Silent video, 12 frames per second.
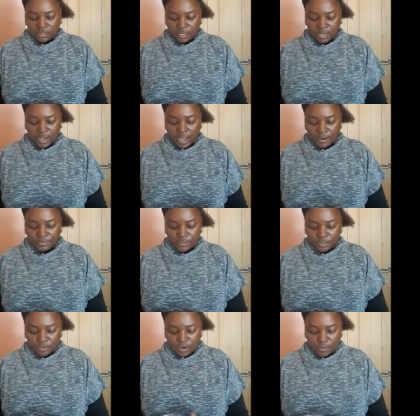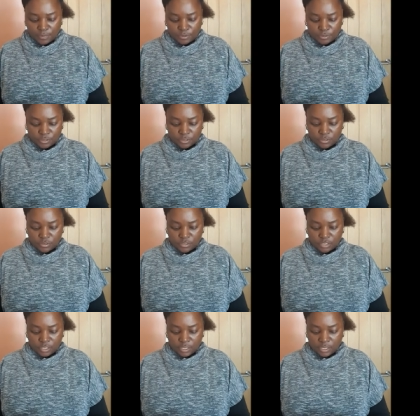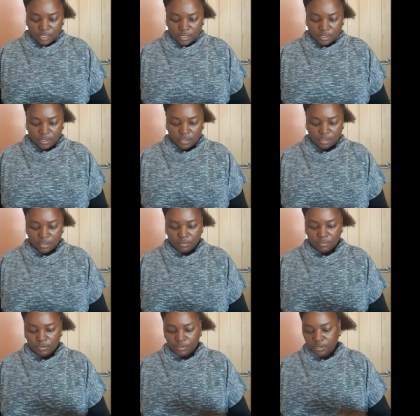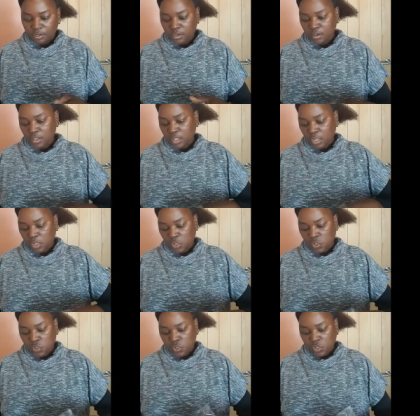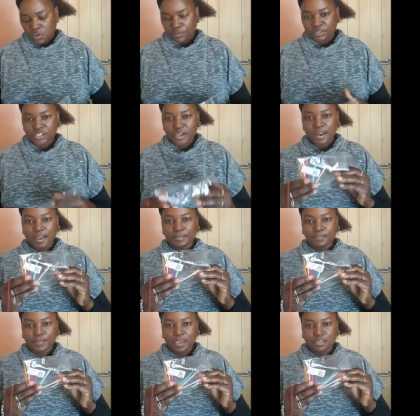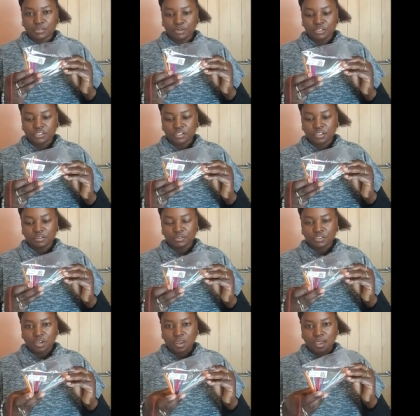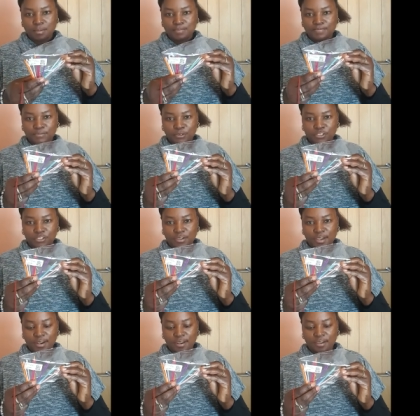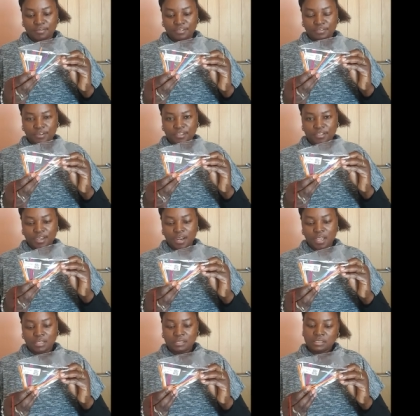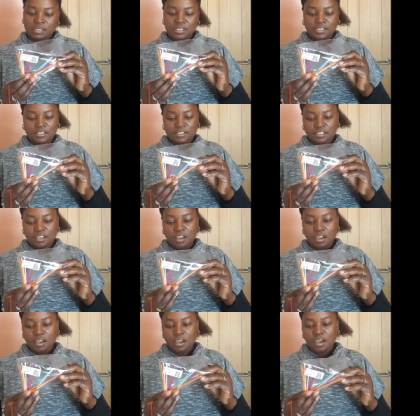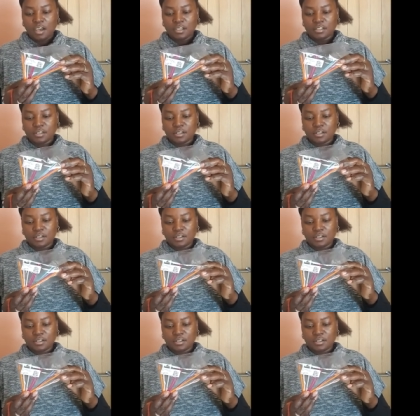the color of the needle I'll be using today. Come on. Which color, guys? What do you think? Which color? What's your favorite color? Ta-da!